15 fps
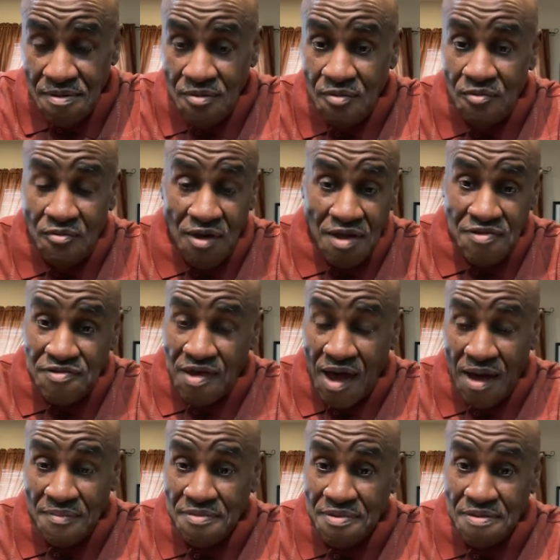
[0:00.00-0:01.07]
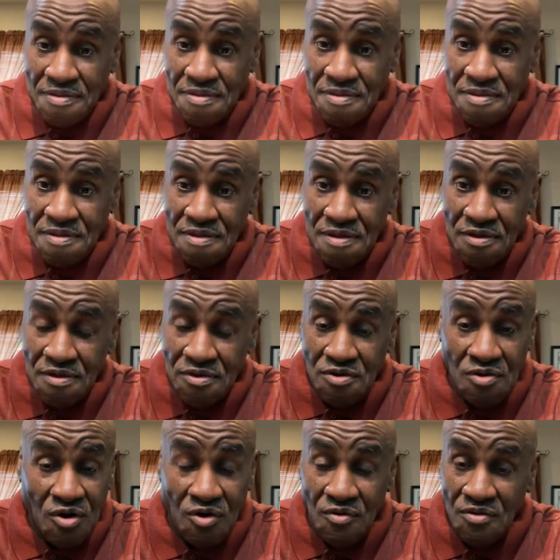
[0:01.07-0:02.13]
run CHAPS. You
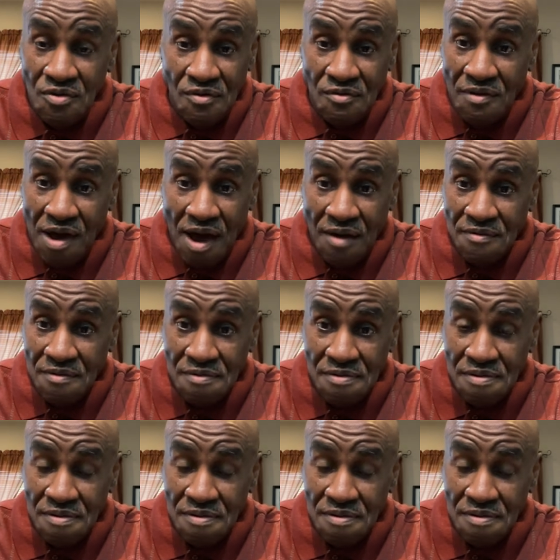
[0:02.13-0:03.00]
own your own hours.